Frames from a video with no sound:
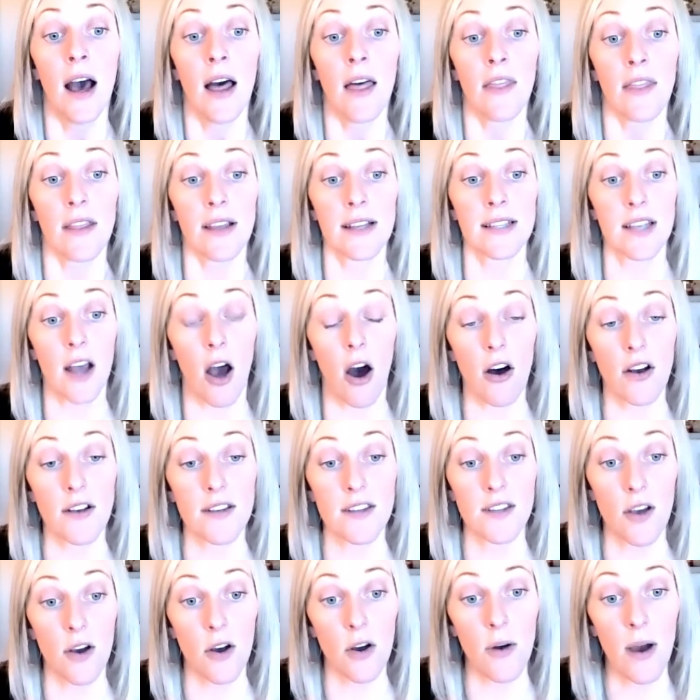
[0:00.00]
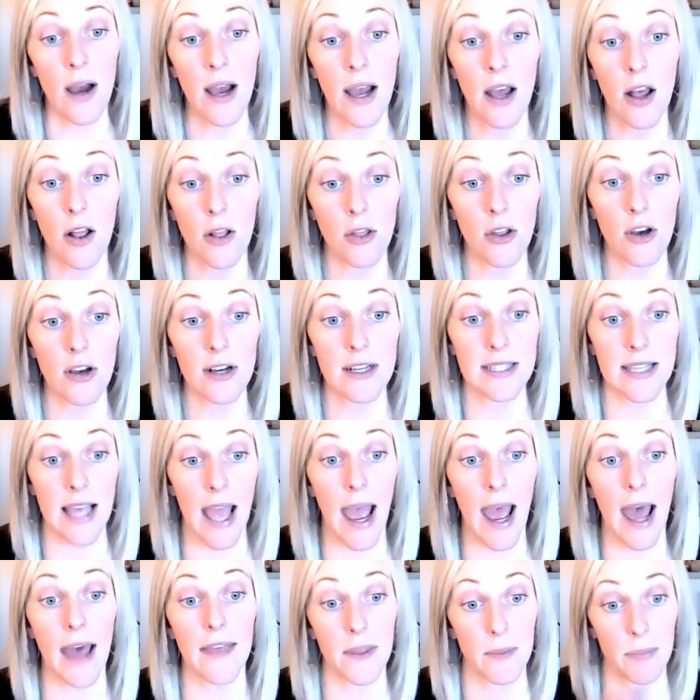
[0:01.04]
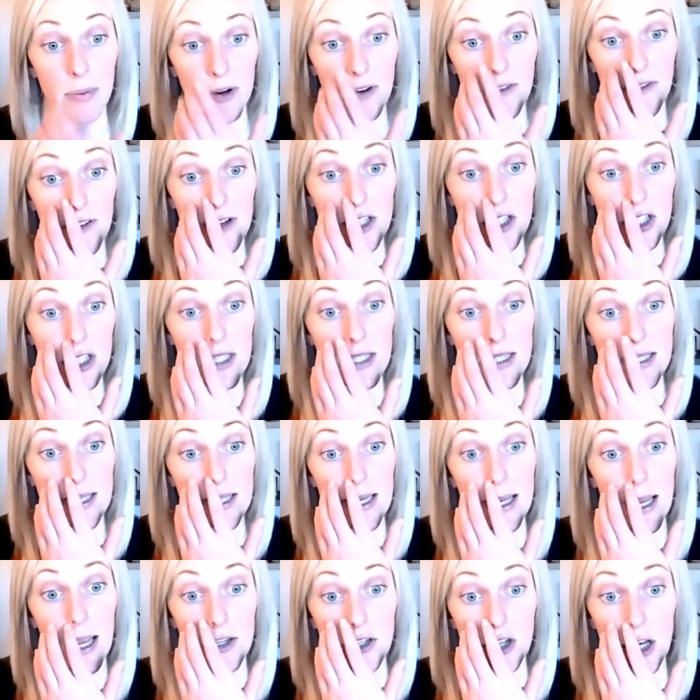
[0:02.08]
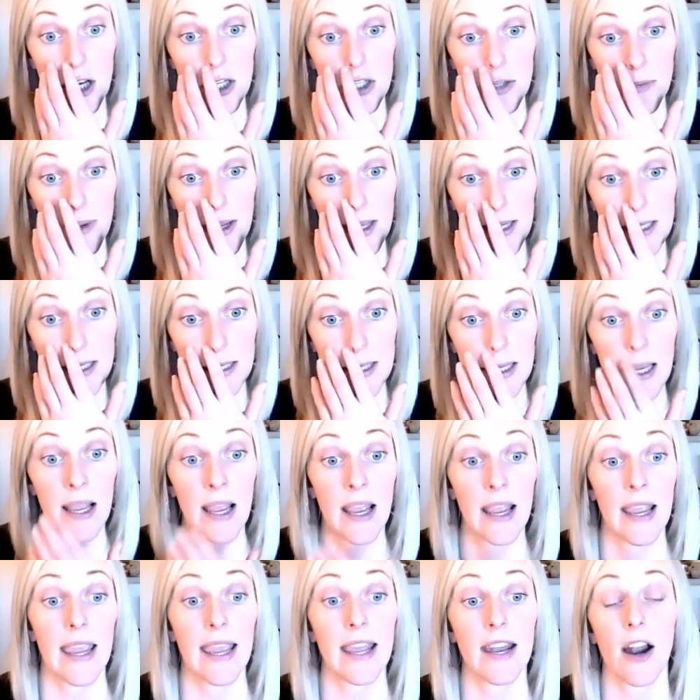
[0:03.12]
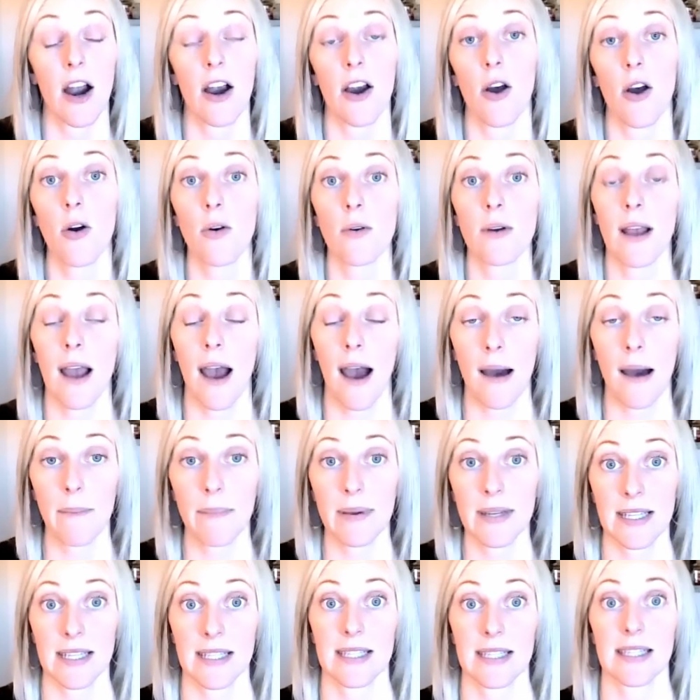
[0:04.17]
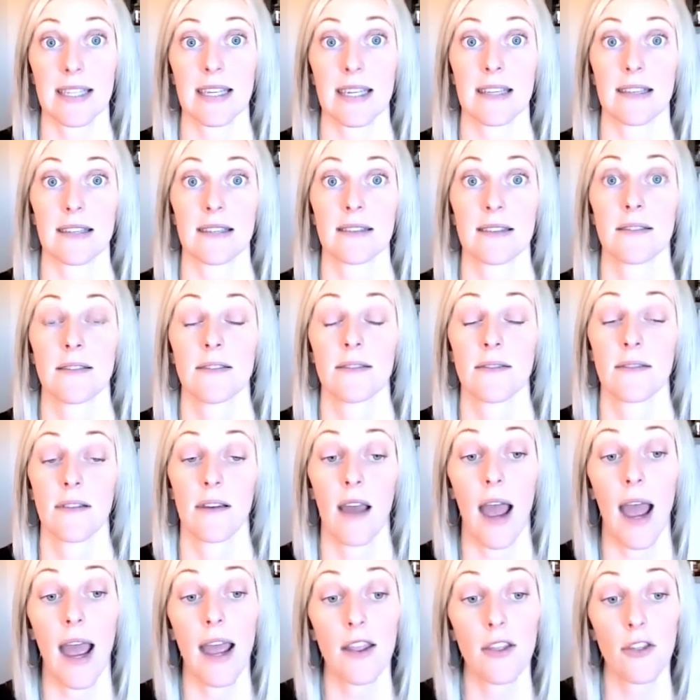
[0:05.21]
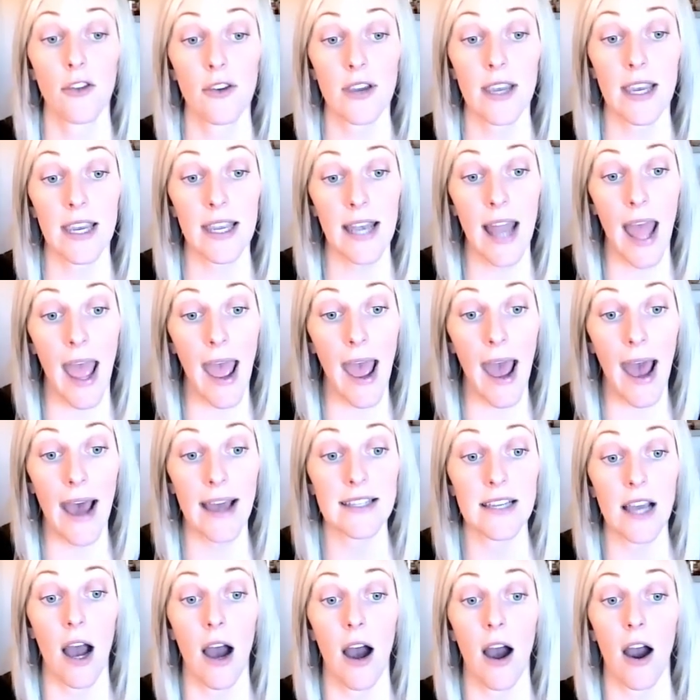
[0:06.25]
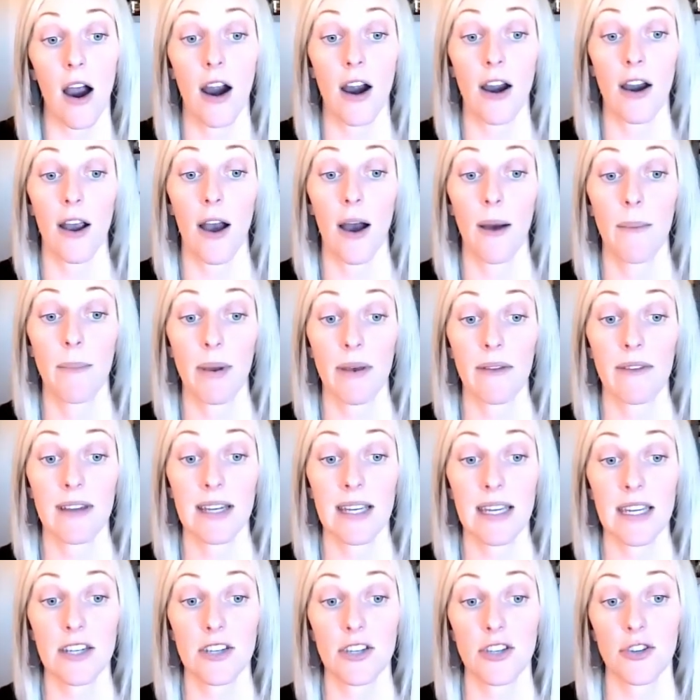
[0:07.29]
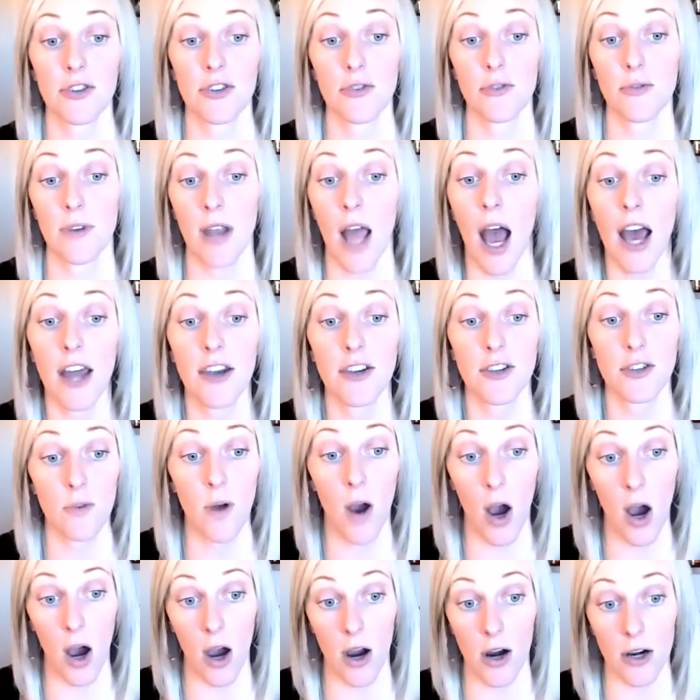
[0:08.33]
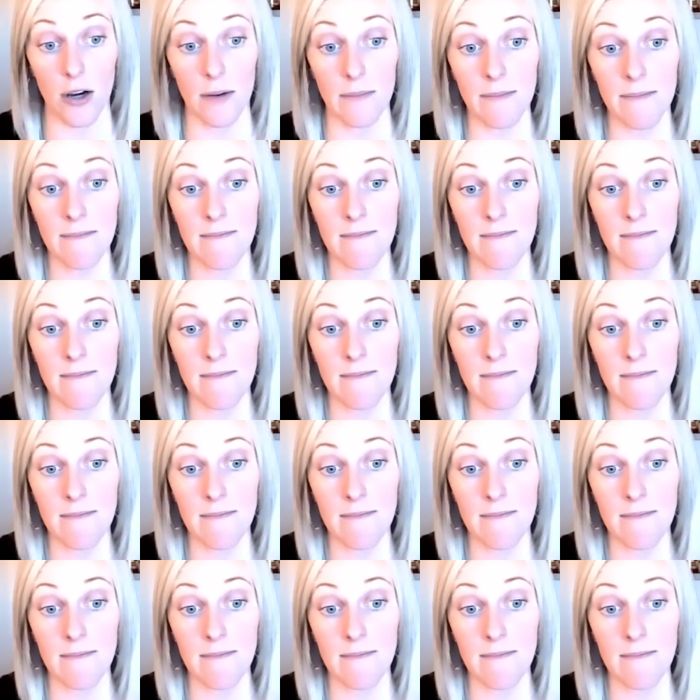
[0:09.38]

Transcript: This also looks at the proficiency and judgment in our own competencies and looking at our ability to not do harm